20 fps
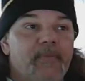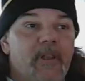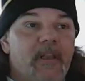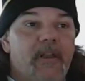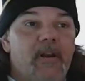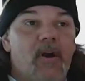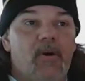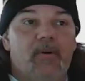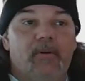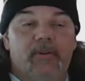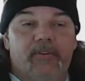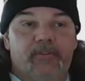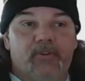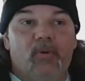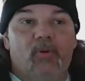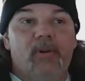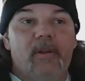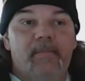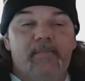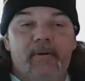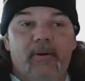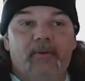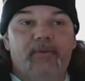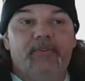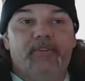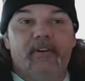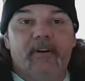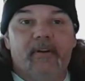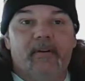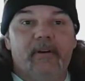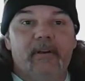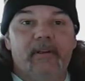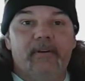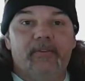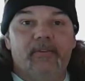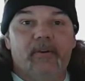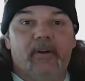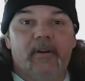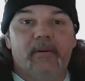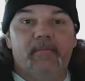schoolie build
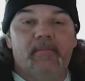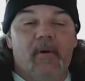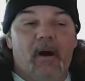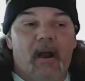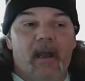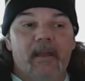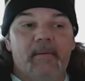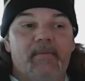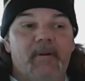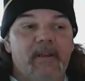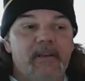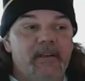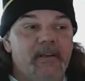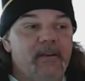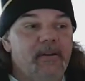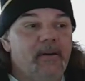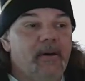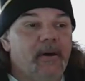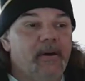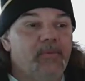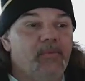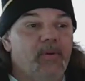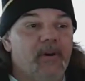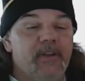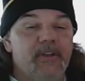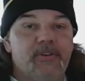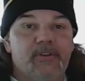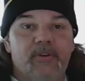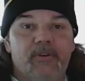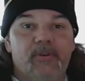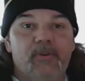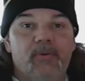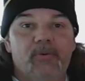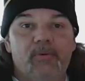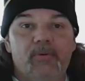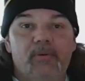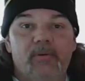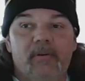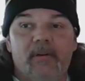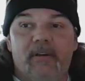series on my opinion on what you should
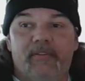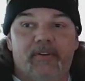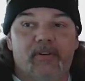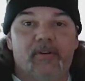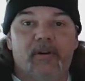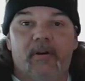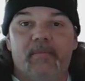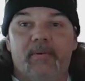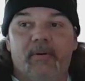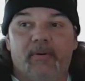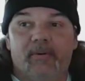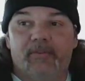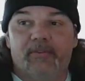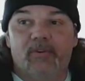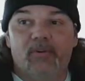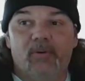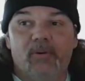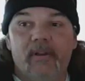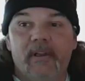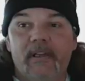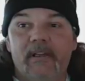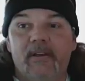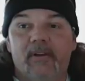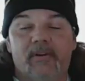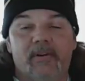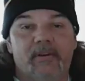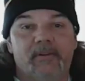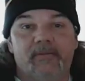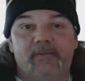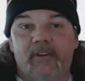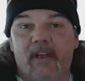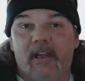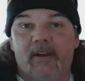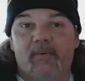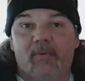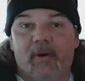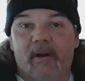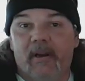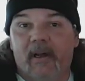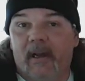do if you're going to build a schoolie. You can
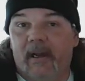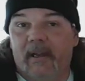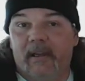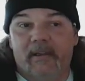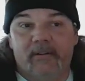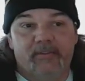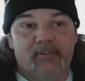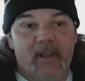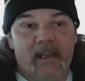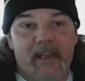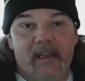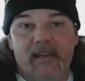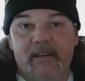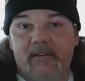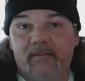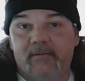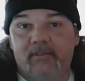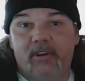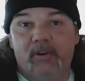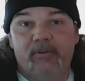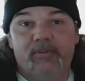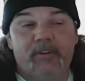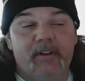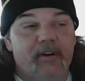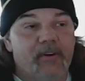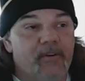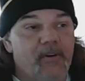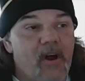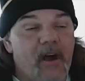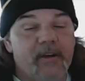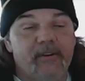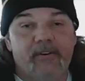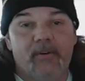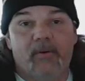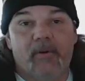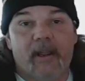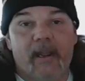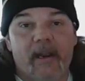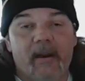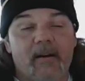take what I say and use it or not.
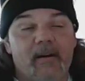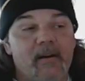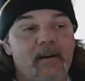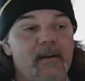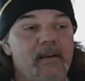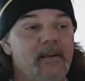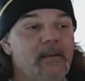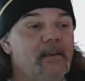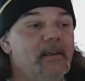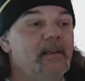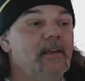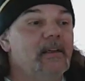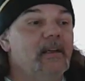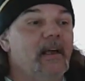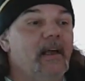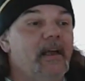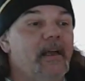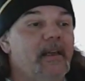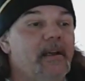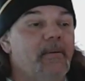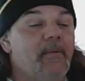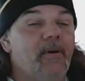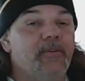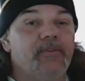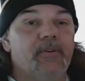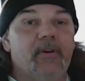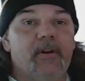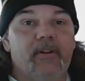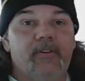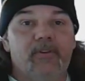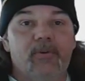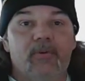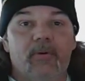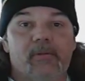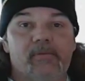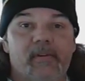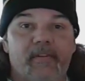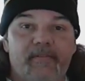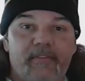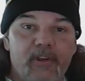Don't care. And I'm also going to do a
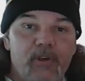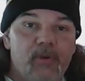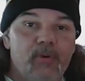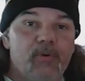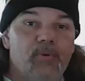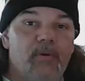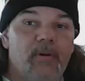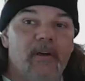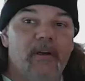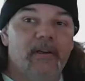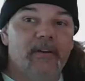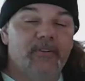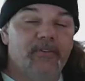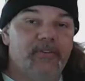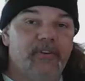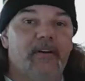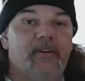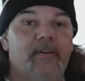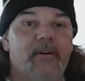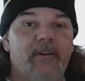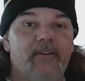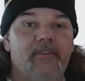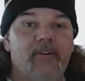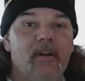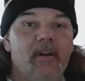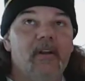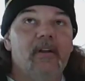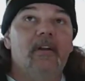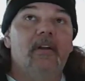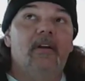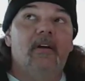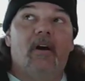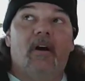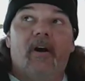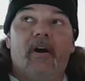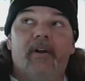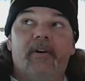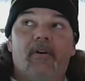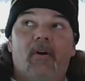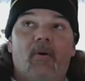review series
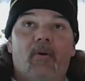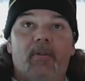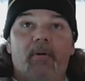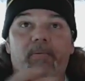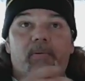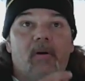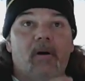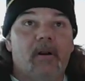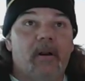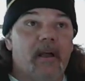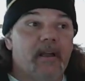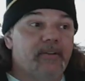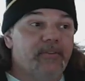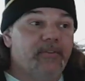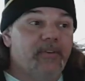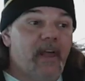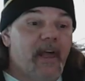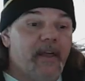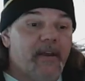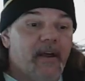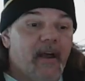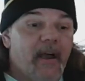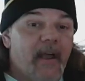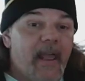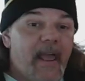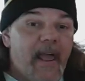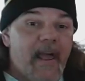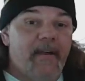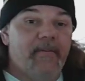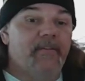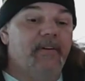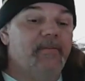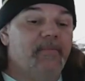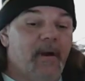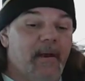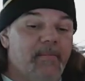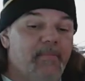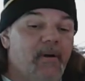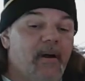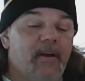on all the products that I have in
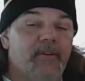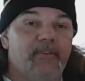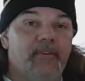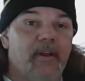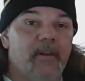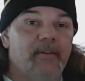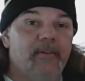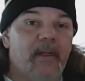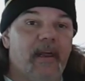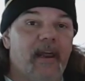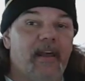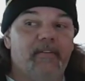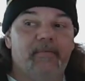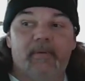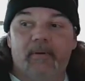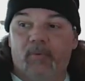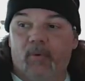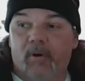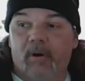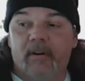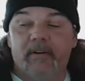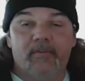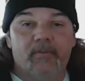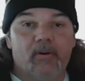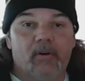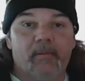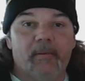my bus that have been working for